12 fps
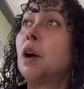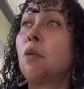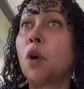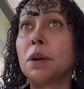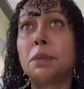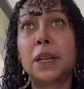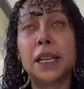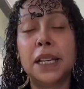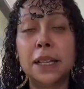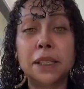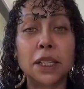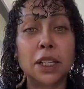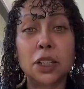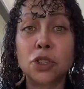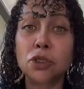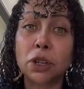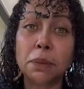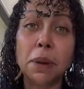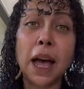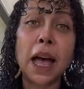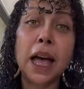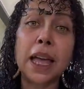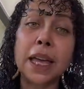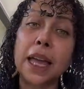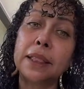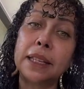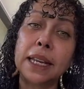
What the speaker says: one minute it's an extreme high and